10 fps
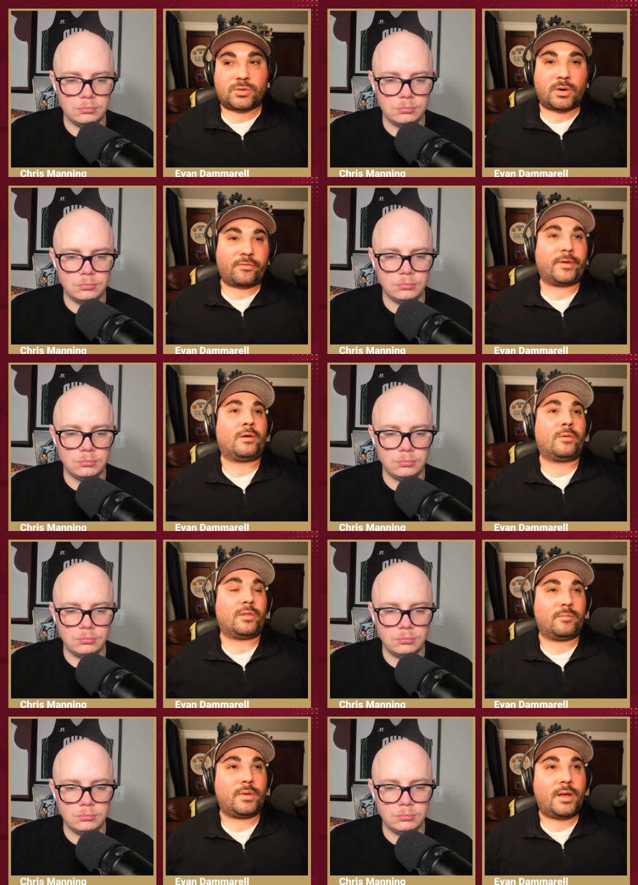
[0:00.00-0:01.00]
Speaker 1: to find a
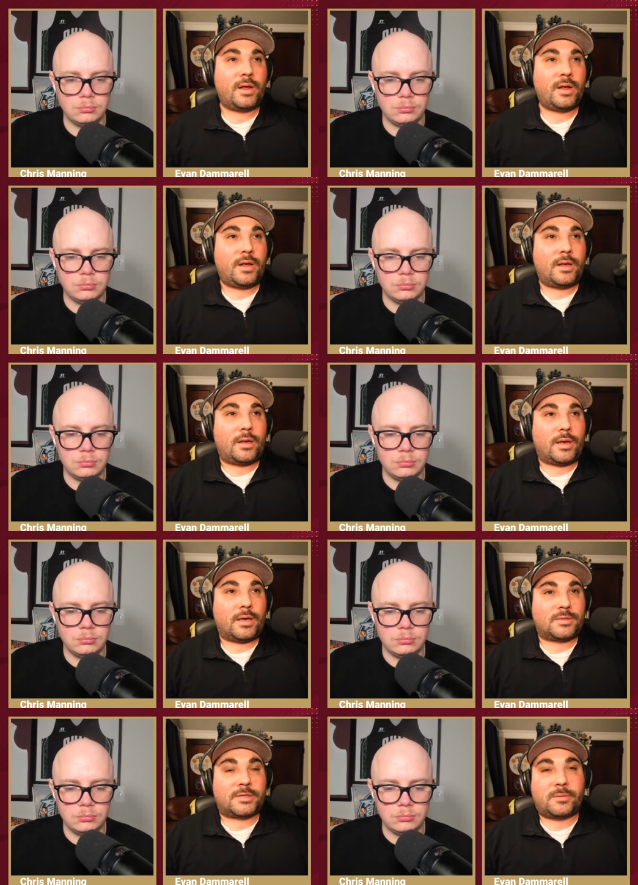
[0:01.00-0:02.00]
rhythm. Uh,
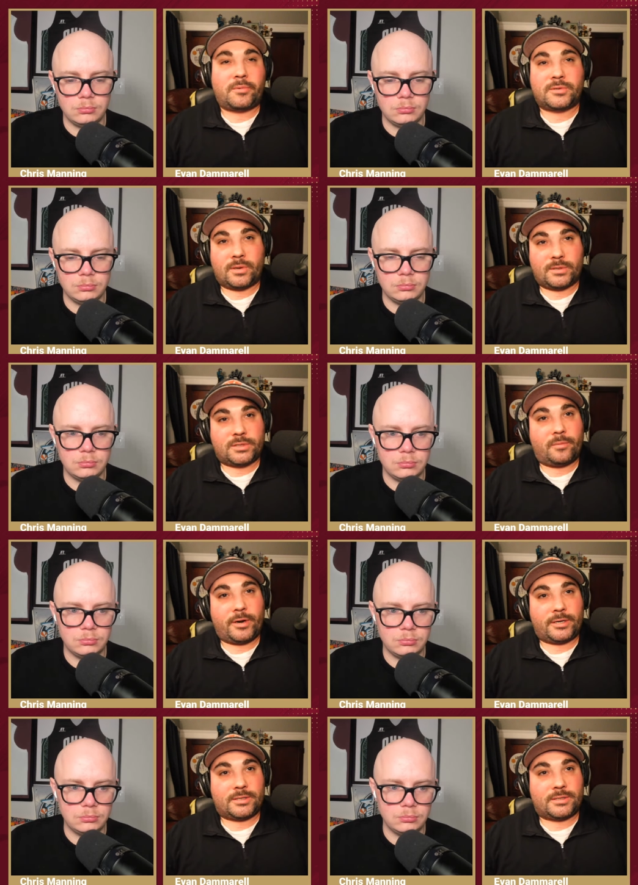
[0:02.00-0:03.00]
especially post All-Star break,
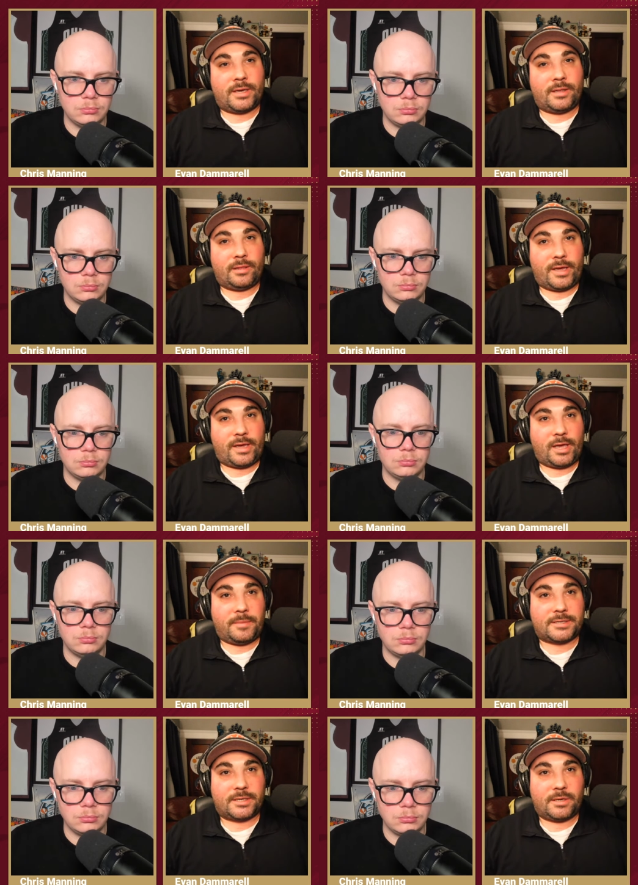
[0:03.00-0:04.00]
just in late game
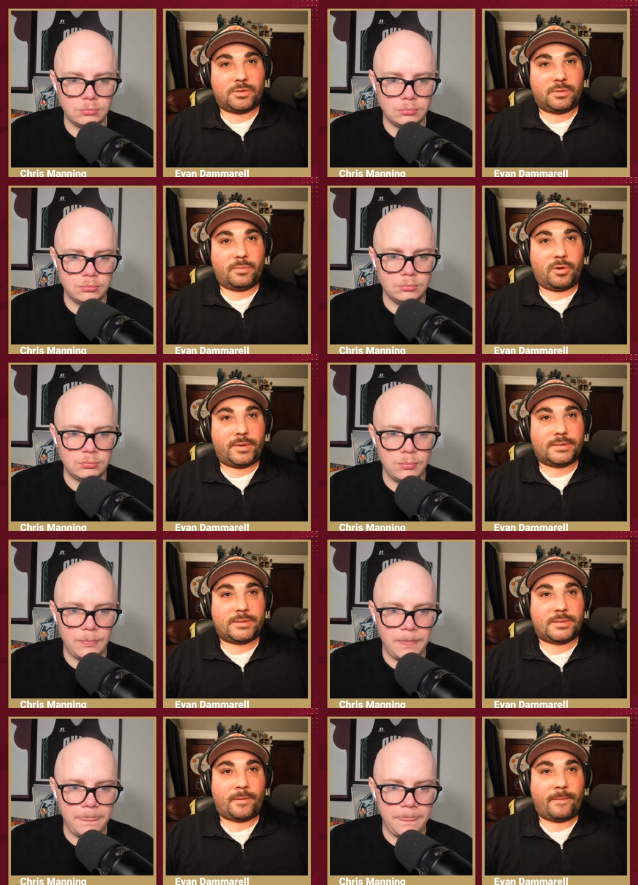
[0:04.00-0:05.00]
execution
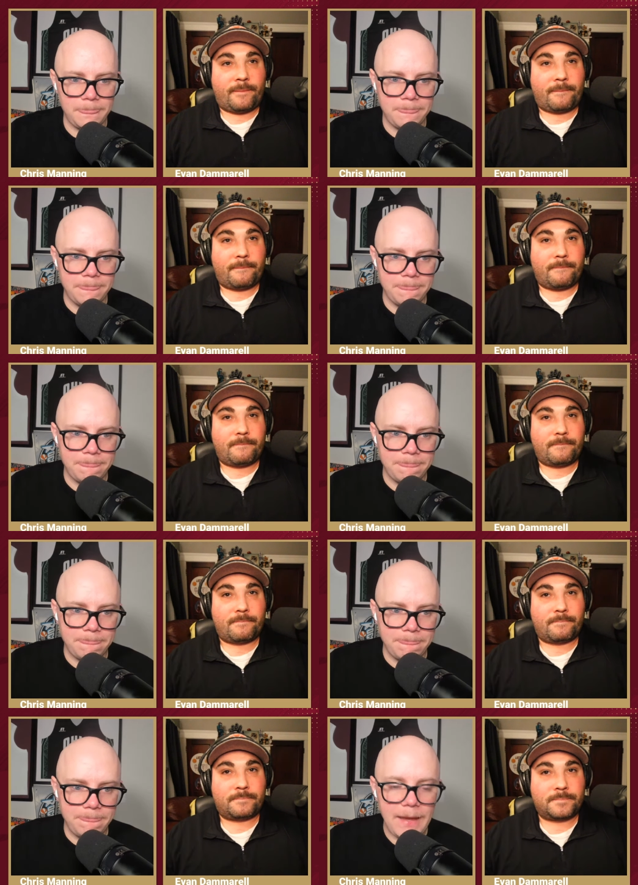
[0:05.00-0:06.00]
moments.
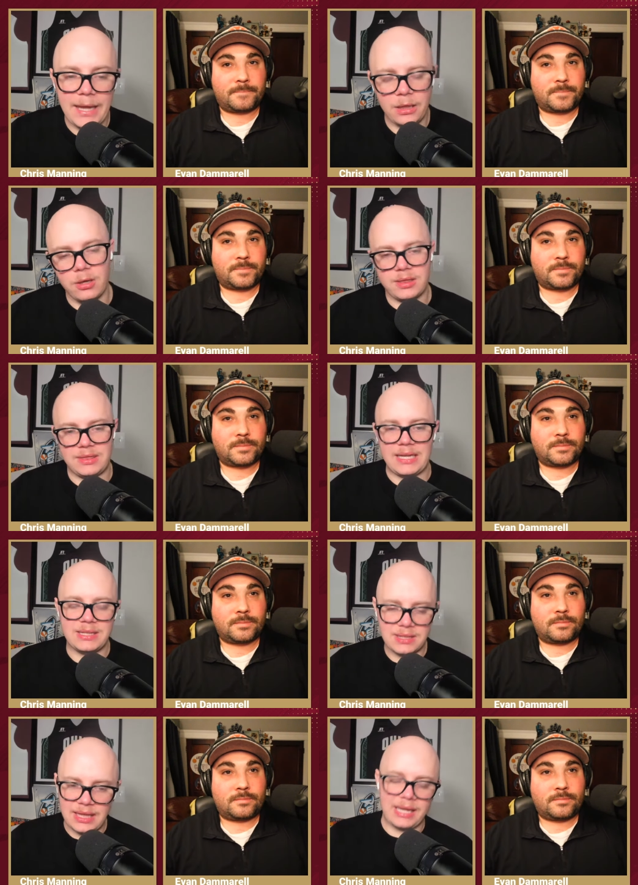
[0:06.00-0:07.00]
Speaker 2: Yeah, and look,
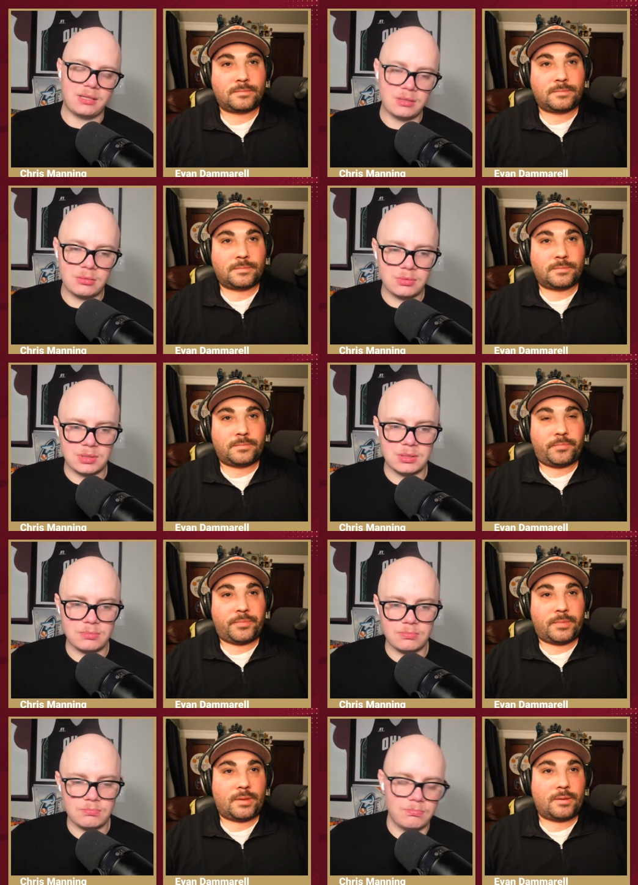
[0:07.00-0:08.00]
that that
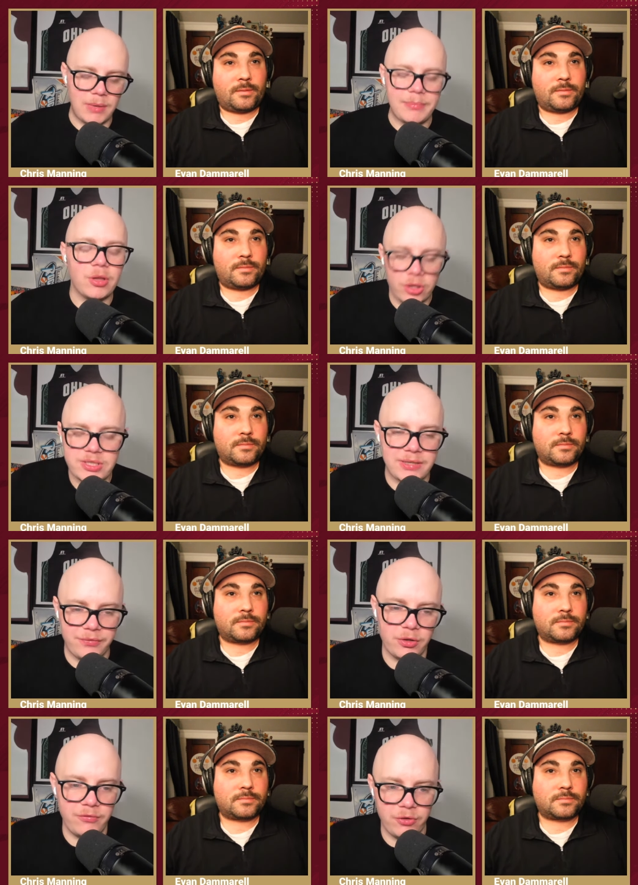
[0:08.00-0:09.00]
maybe
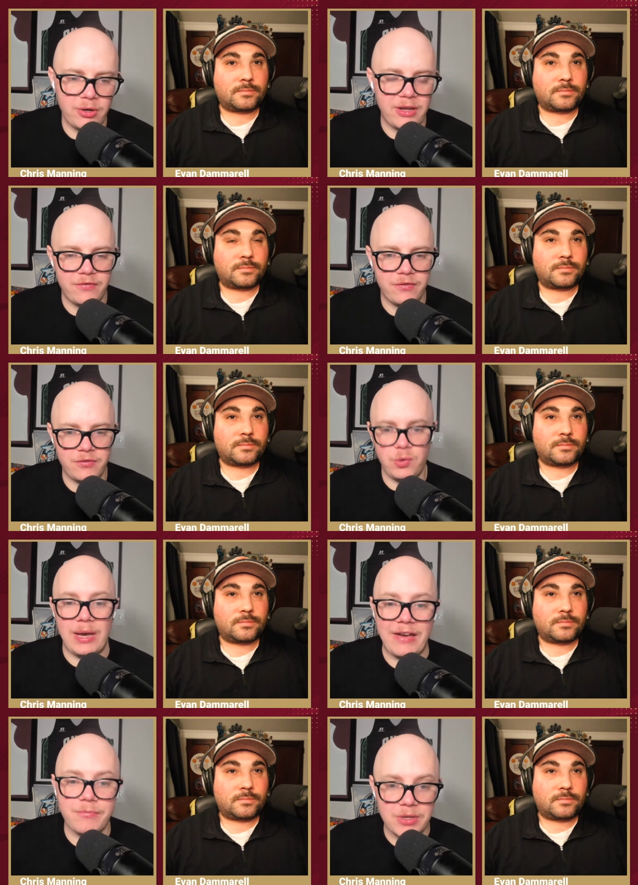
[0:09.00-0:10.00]
looks different if you don't have
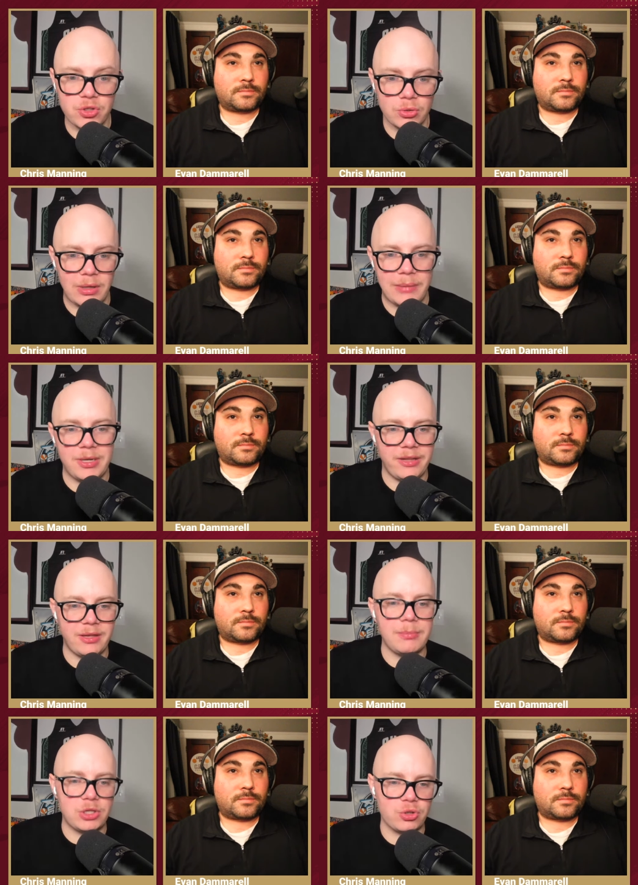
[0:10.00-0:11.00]
if you have Mitchell. I
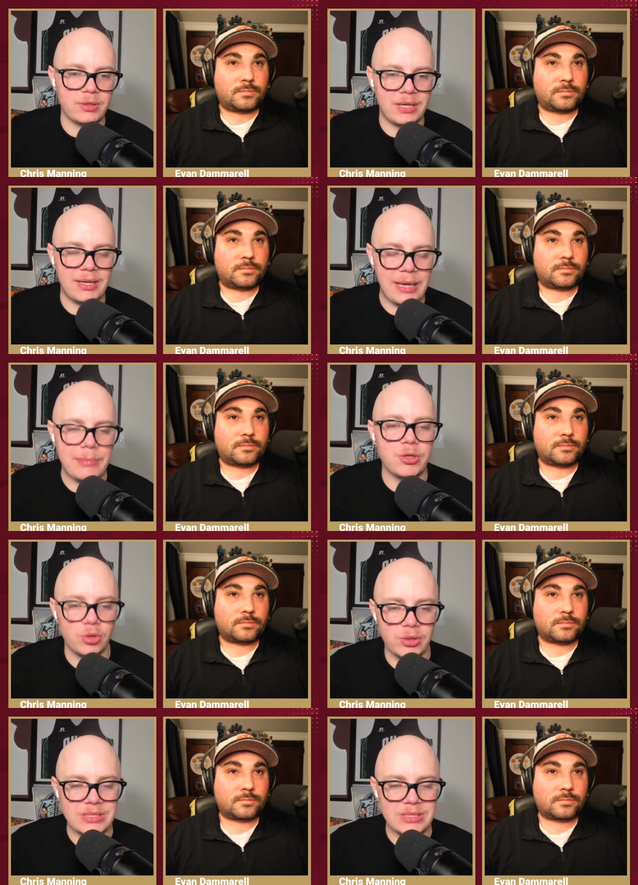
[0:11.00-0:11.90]
mean, I think Mitchell at the end of the game, you're at